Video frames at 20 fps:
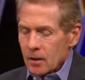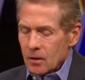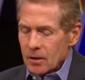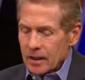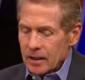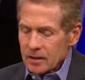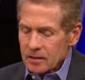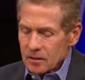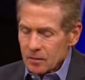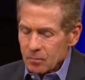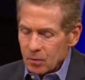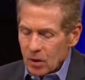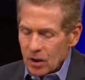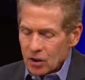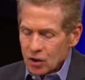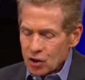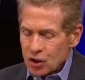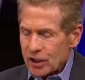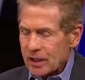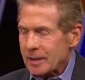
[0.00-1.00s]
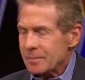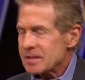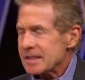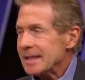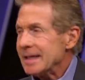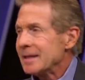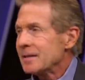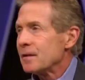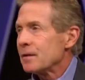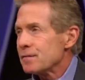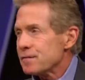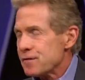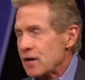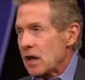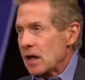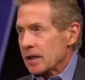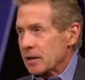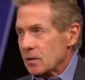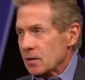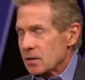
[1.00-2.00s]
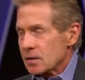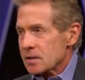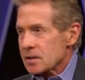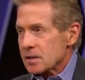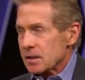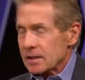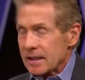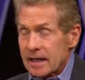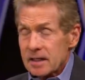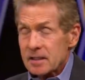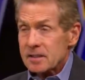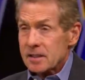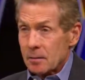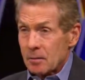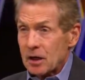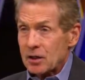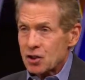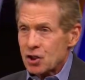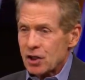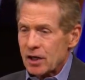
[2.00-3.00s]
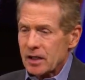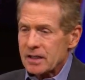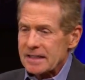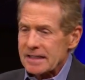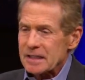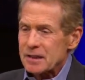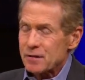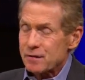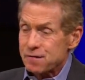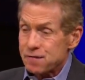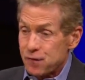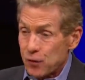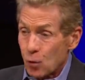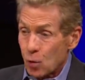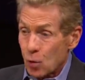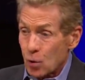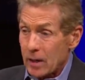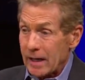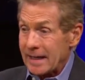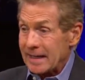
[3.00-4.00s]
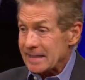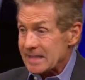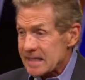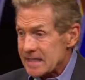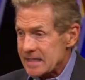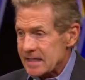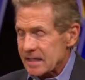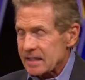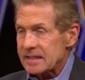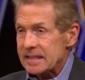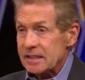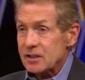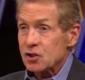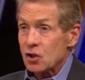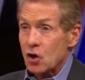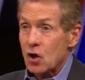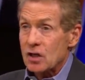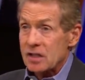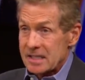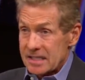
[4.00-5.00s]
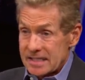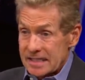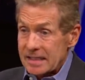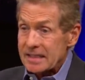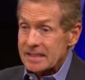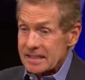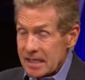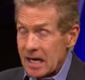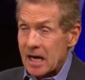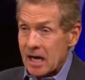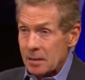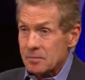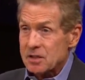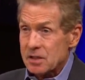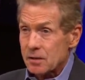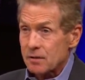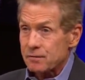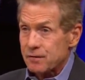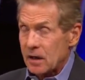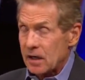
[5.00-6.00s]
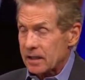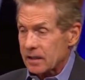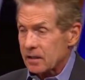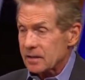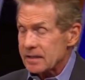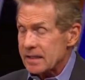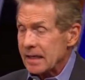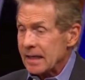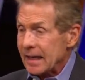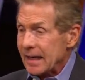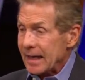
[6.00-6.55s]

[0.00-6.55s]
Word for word: Okay, LeBron James in the finals, the last time I checked, is 4 and 6. Yes. He's lost 6 times in the finals,